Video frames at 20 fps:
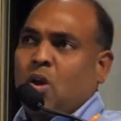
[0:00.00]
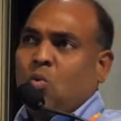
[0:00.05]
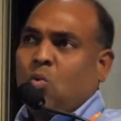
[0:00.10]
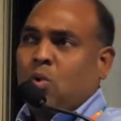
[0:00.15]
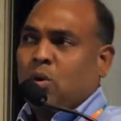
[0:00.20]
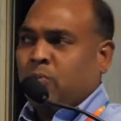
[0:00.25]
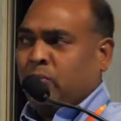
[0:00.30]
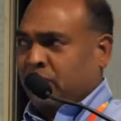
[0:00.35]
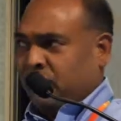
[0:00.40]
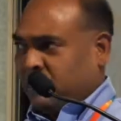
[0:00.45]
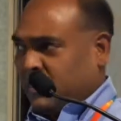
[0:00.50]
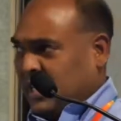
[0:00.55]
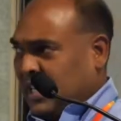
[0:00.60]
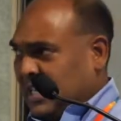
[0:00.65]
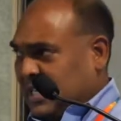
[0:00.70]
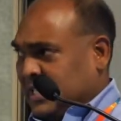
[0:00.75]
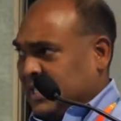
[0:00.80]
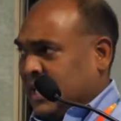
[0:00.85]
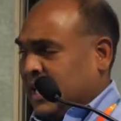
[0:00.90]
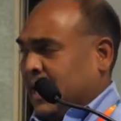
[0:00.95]
what we've
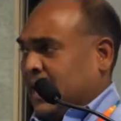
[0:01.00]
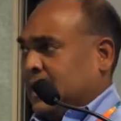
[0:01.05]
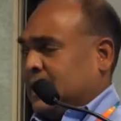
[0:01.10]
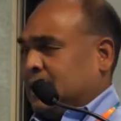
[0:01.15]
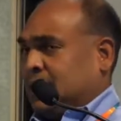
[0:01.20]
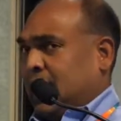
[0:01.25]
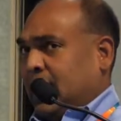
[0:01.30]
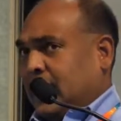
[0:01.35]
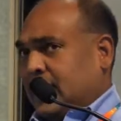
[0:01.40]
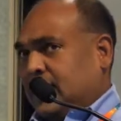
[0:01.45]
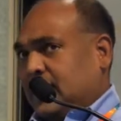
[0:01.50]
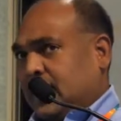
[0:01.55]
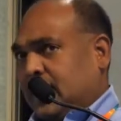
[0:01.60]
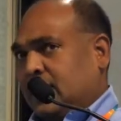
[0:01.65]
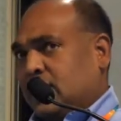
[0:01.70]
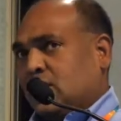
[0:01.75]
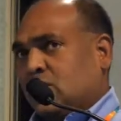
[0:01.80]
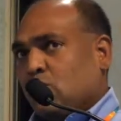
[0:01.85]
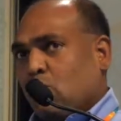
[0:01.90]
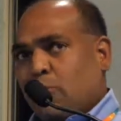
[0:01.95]
done is taken
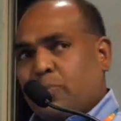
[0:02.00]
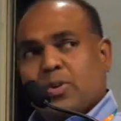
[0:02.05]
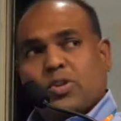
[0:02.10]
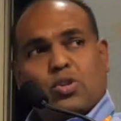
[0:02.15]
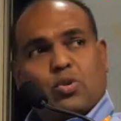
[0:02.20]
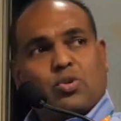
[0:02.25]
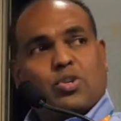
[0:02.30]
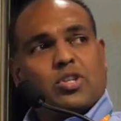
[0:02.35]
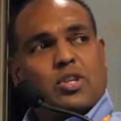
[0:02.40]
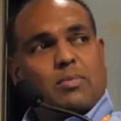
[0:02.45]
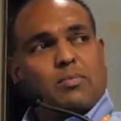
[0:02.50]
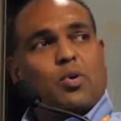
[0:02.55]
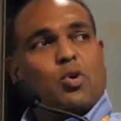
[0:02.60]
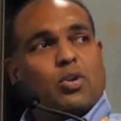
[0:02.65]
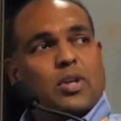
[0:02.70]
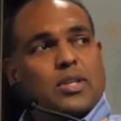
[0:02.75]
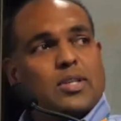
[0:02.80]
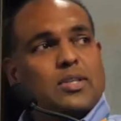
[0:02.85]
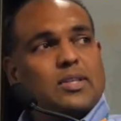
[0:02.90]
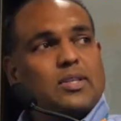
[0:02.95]
these open source
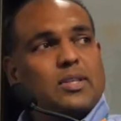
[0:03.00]
components